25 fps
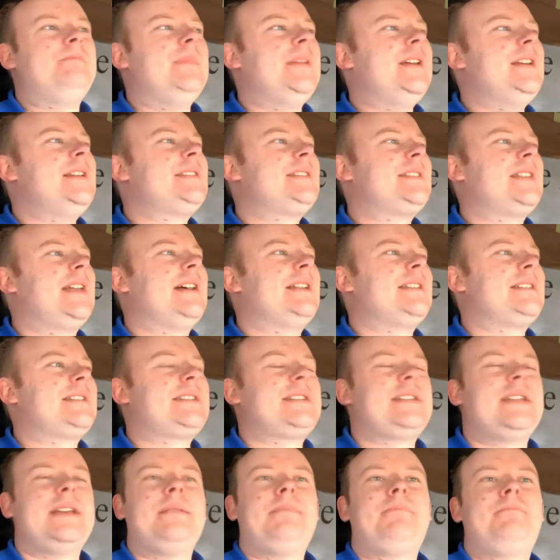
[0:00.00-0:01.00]
Is
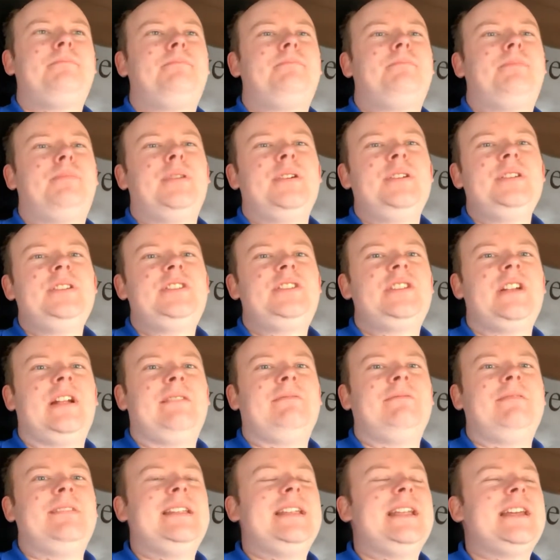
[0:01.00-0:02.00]
that by
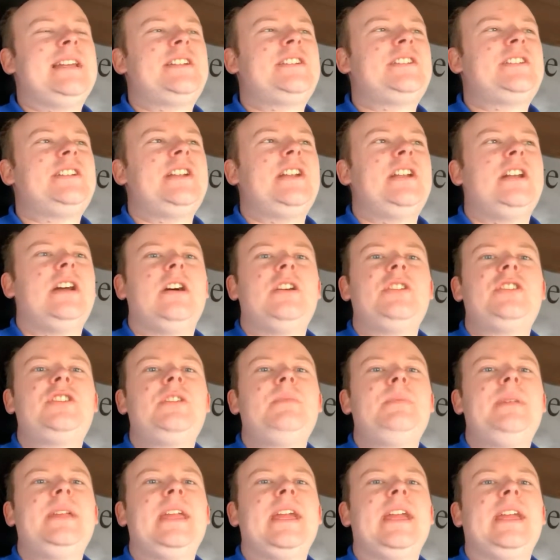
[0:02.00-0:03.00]
January next year I
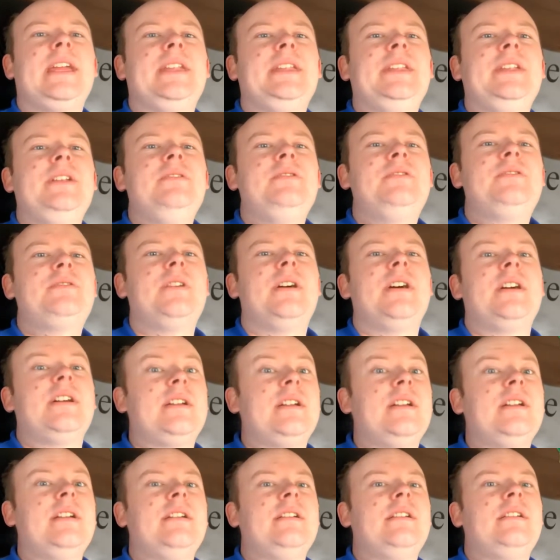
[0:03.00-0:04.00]
should be getting a new truck.